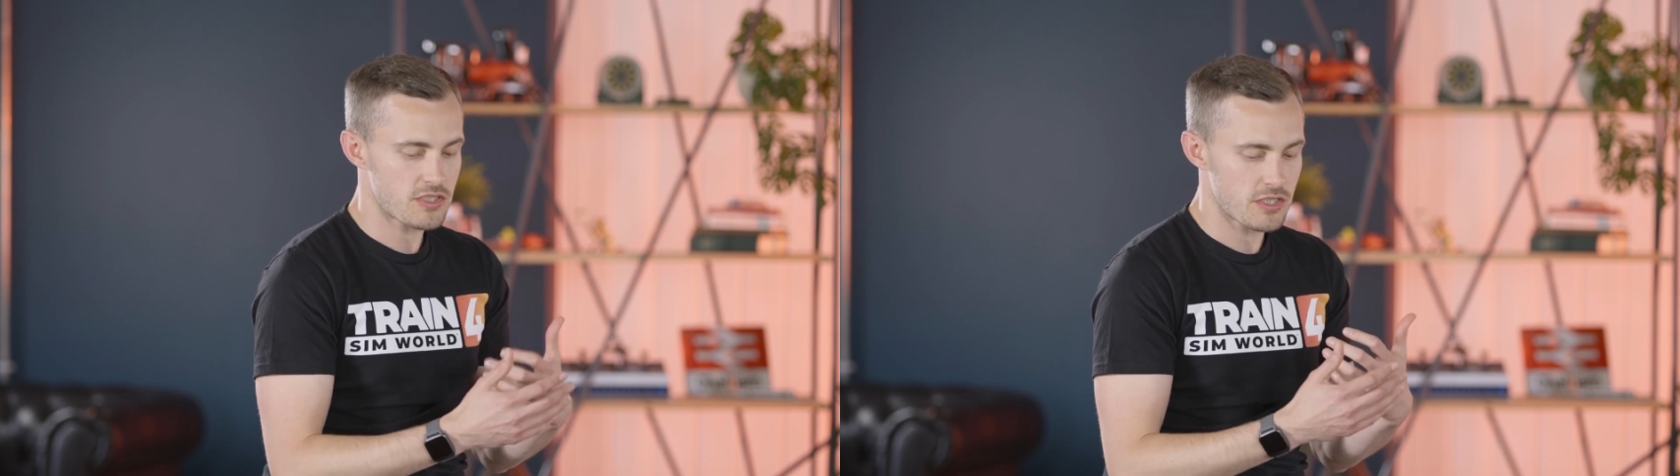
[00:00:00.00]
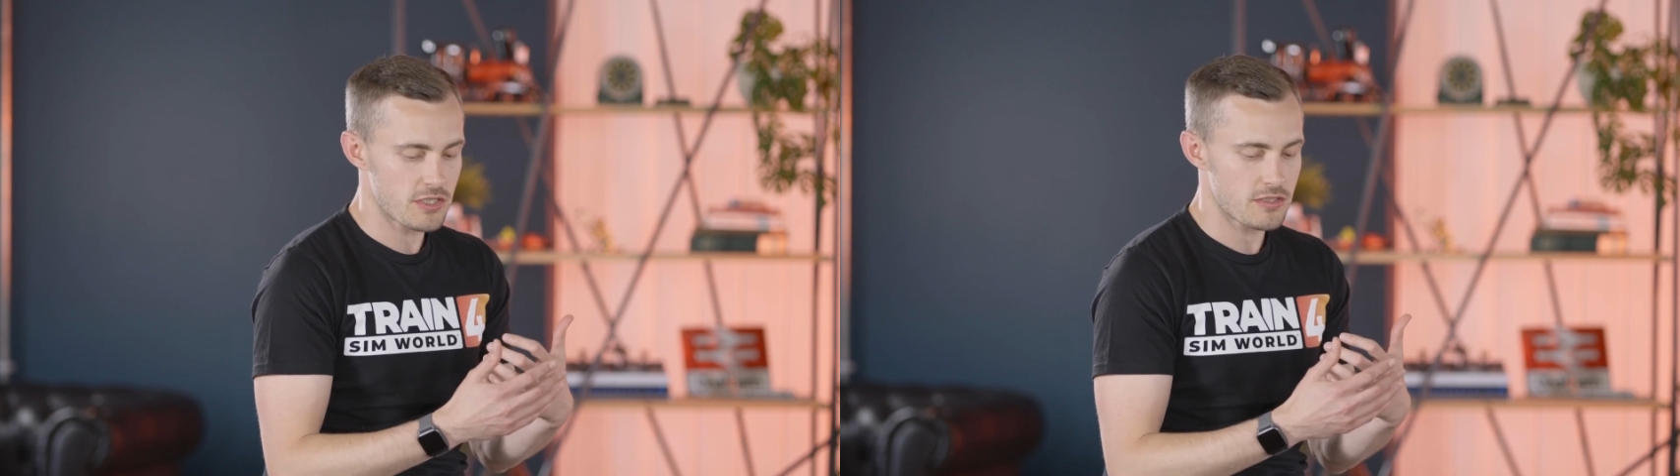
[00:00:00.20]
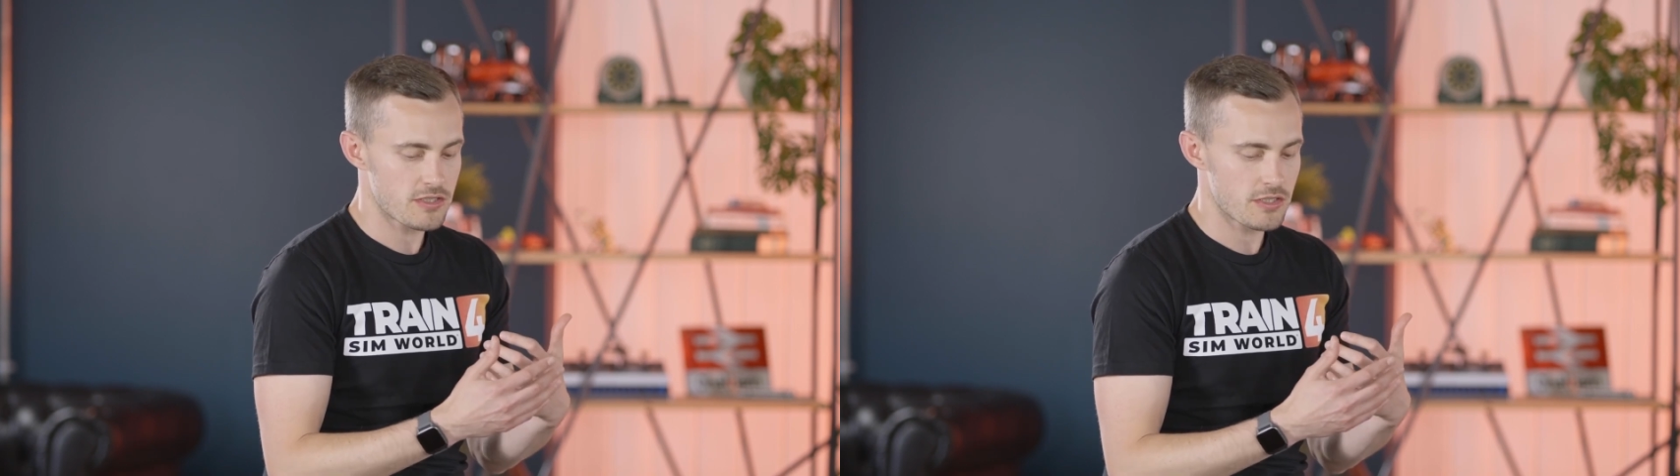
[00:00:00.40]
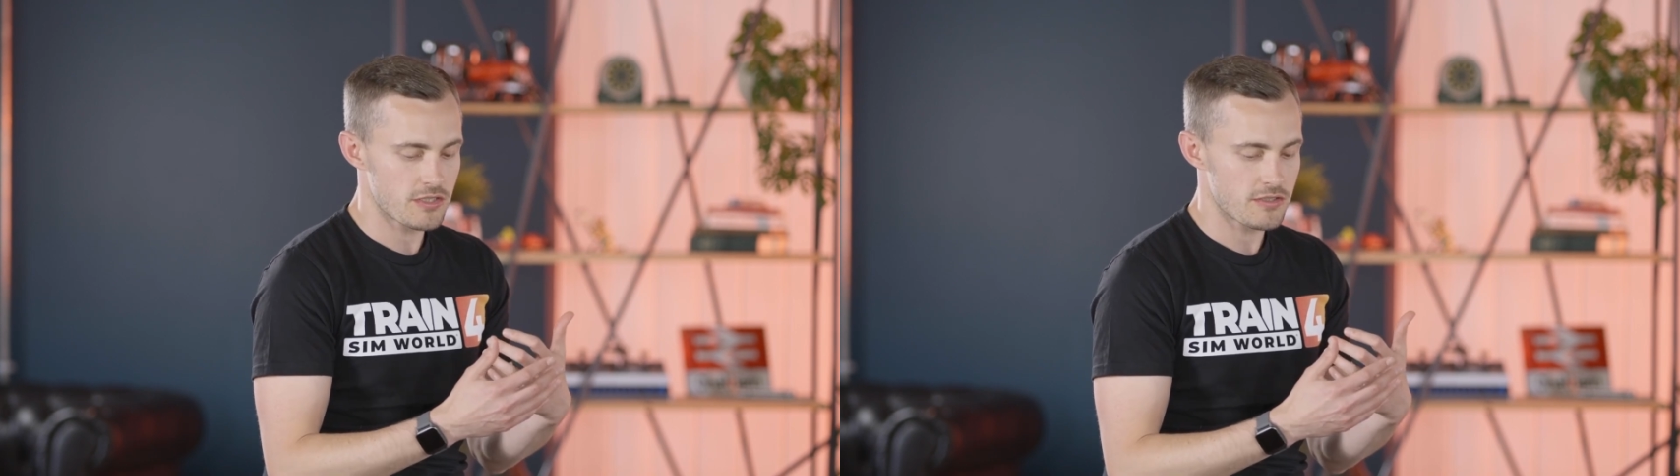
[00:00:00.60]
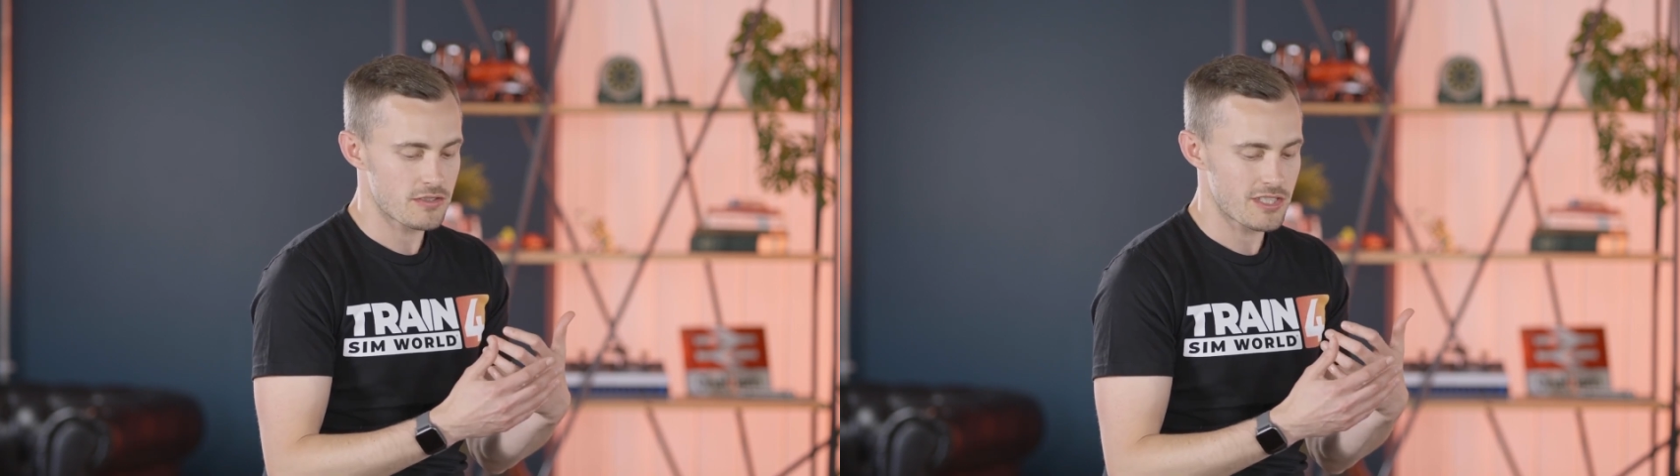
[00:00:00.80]
just
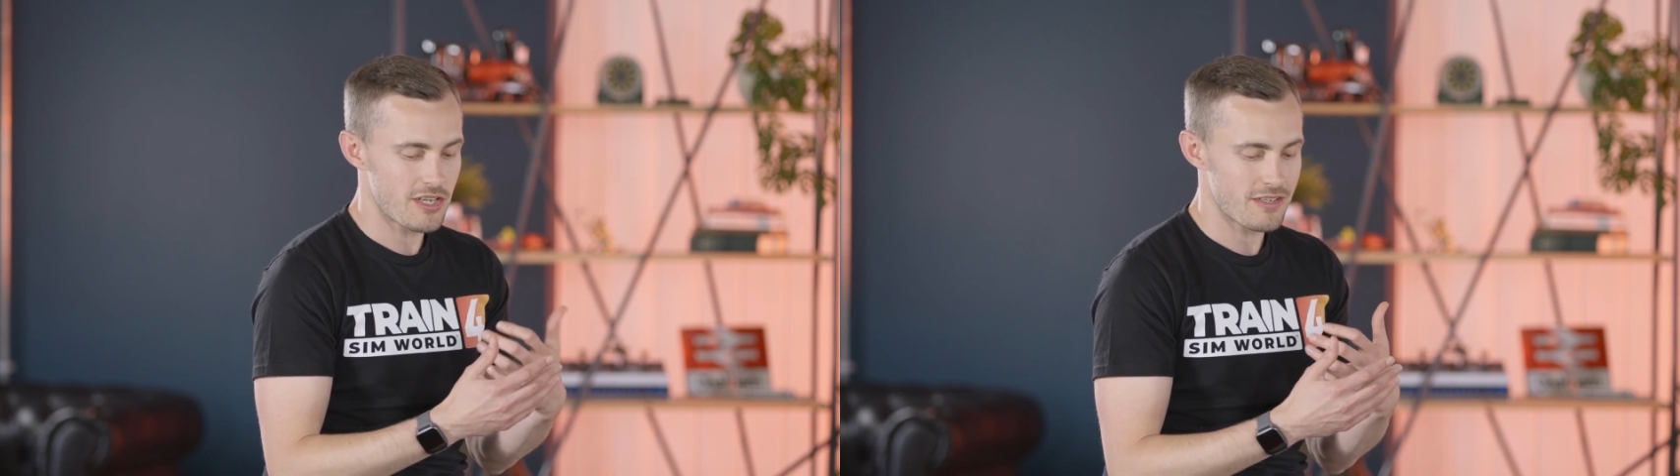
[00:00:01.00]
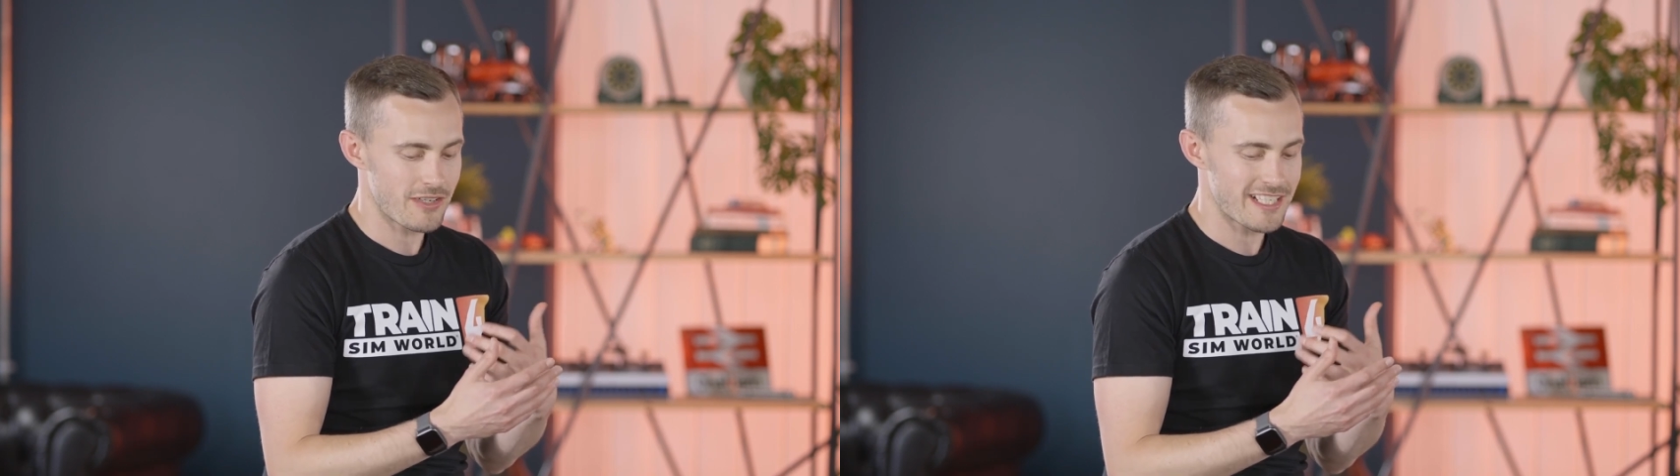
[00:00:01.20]
to kind of,